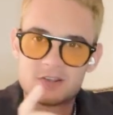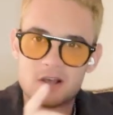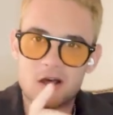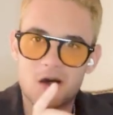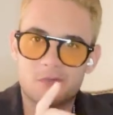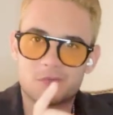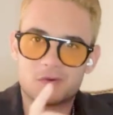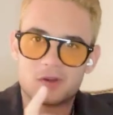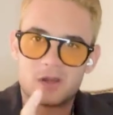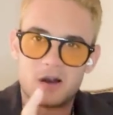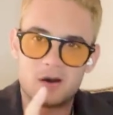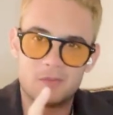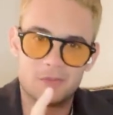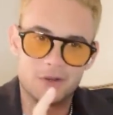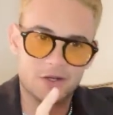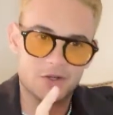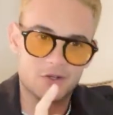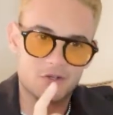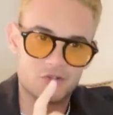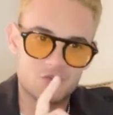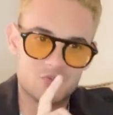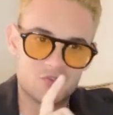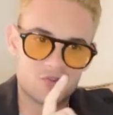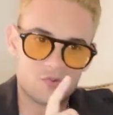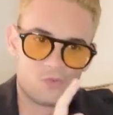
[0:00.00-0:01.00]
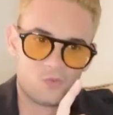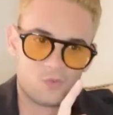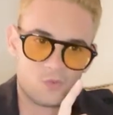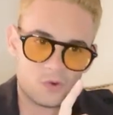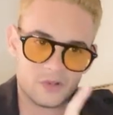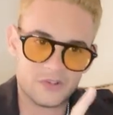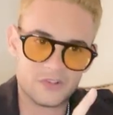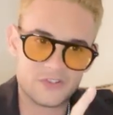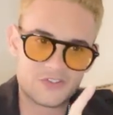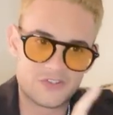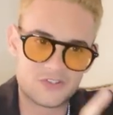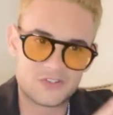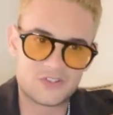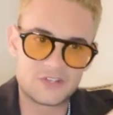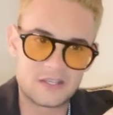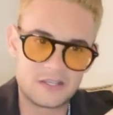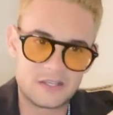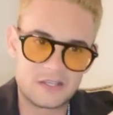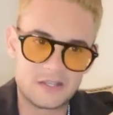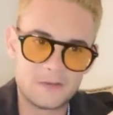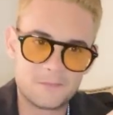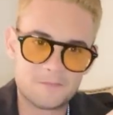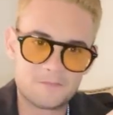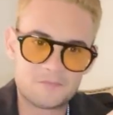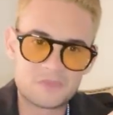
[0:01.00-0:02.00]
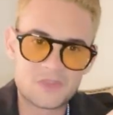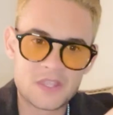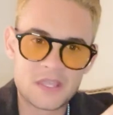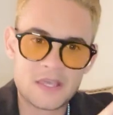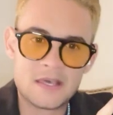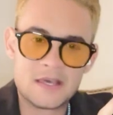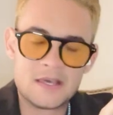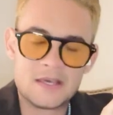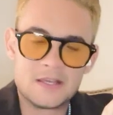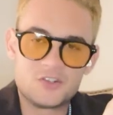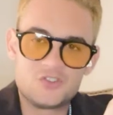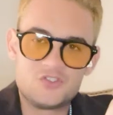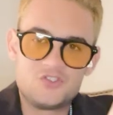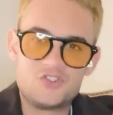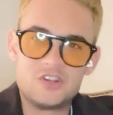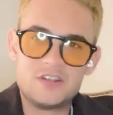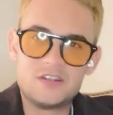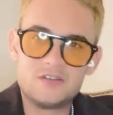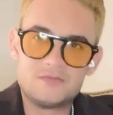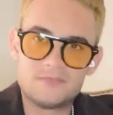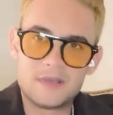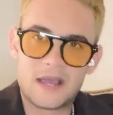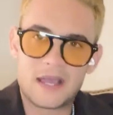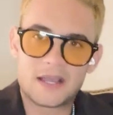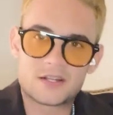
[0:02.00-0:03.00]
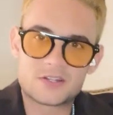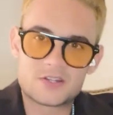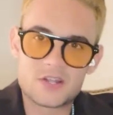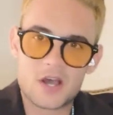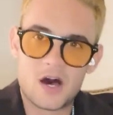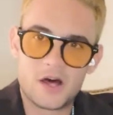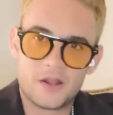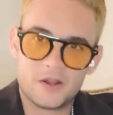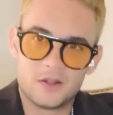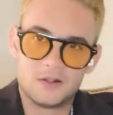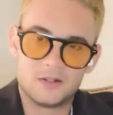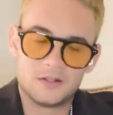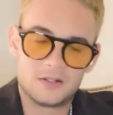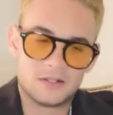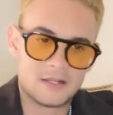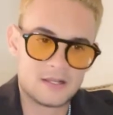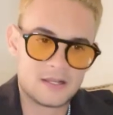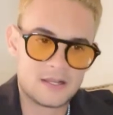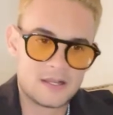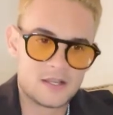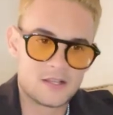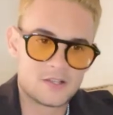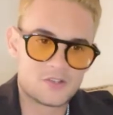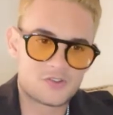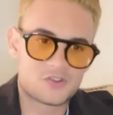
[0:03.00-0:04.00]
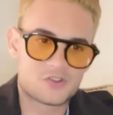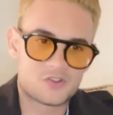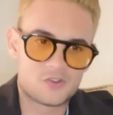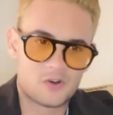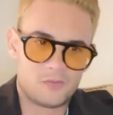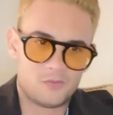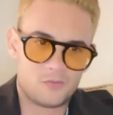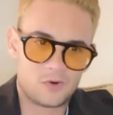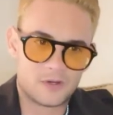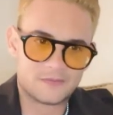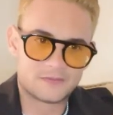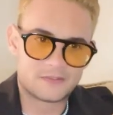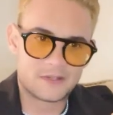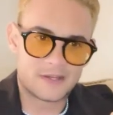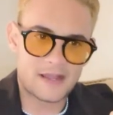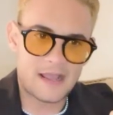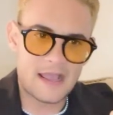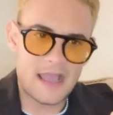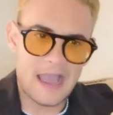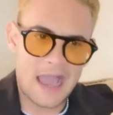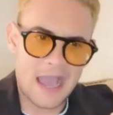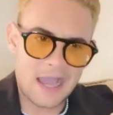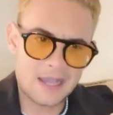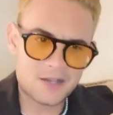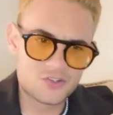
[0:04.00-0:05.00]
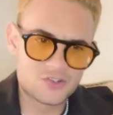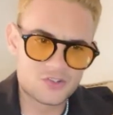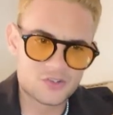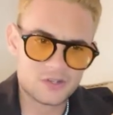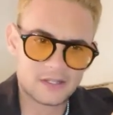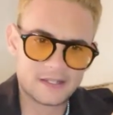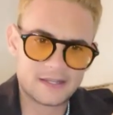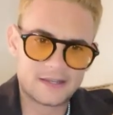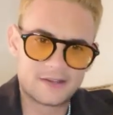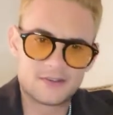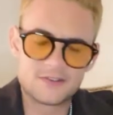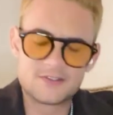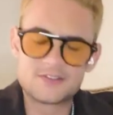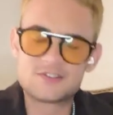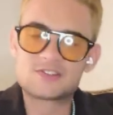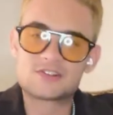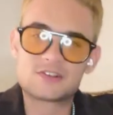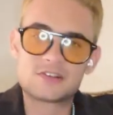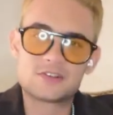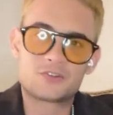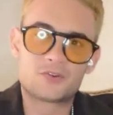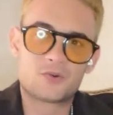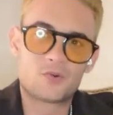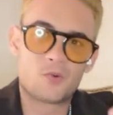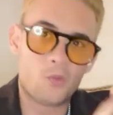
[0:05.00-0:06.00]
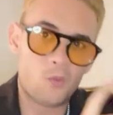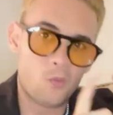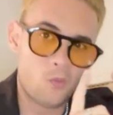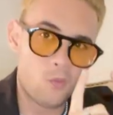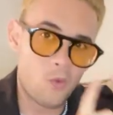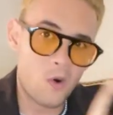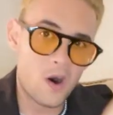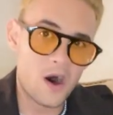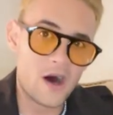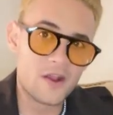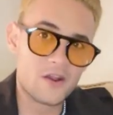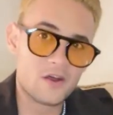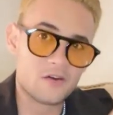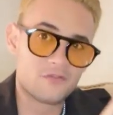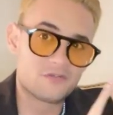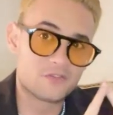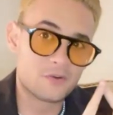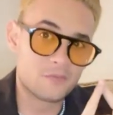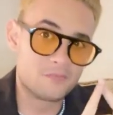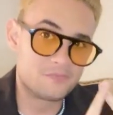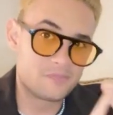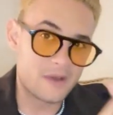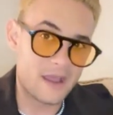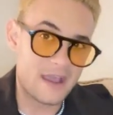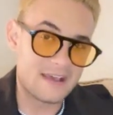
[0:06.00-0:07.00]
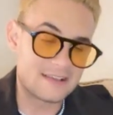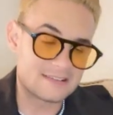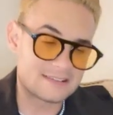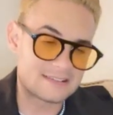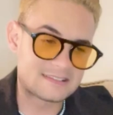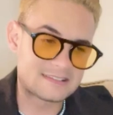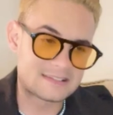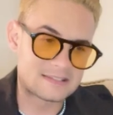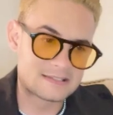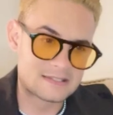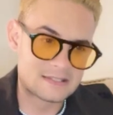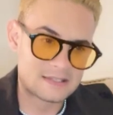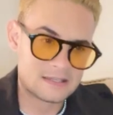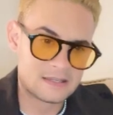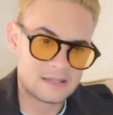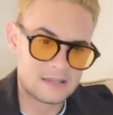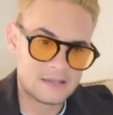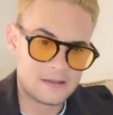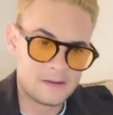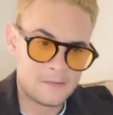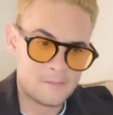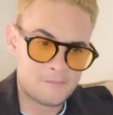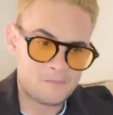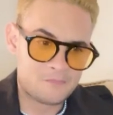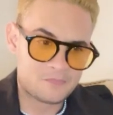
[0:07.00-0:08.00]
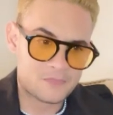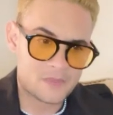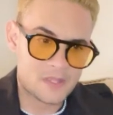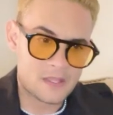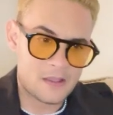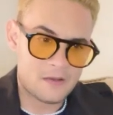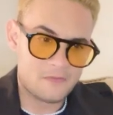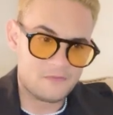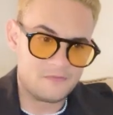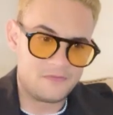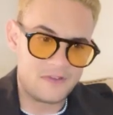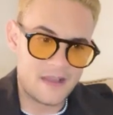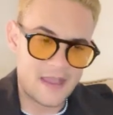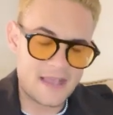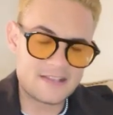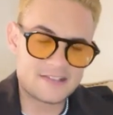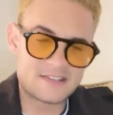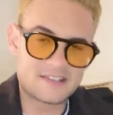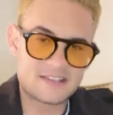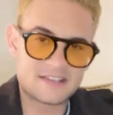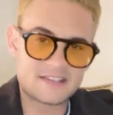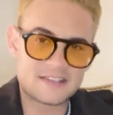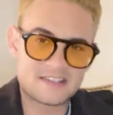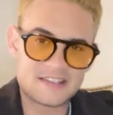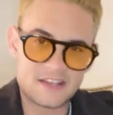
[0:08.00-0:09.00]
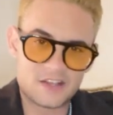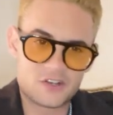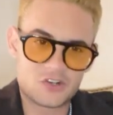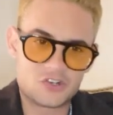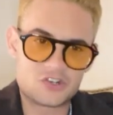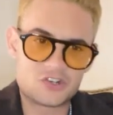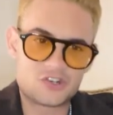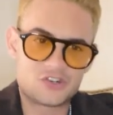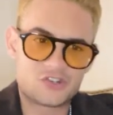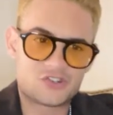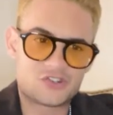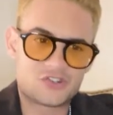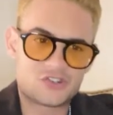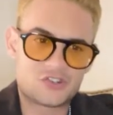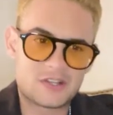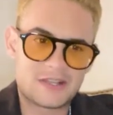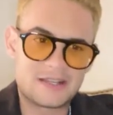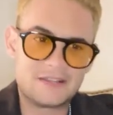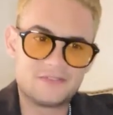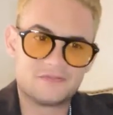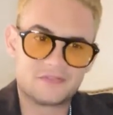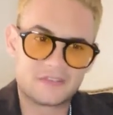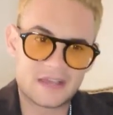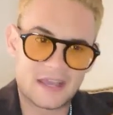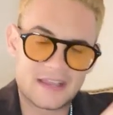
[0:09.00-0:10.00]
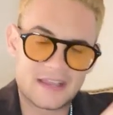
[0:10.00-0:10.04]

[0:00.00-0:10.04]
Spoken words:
homecoming, you will see Gene McDonald, someone that I actually consider one of the best bass singers in the